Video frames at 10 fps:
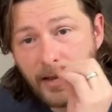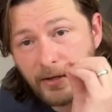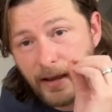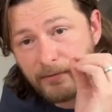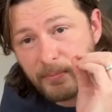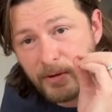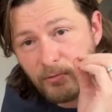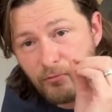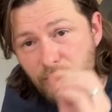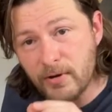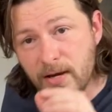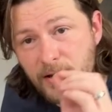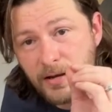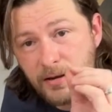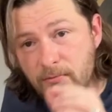you have to be
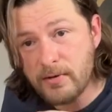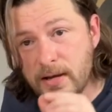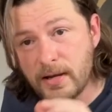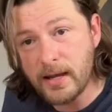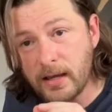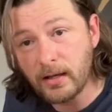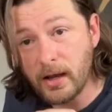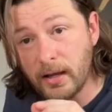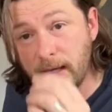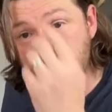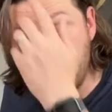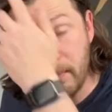really, really unlucky.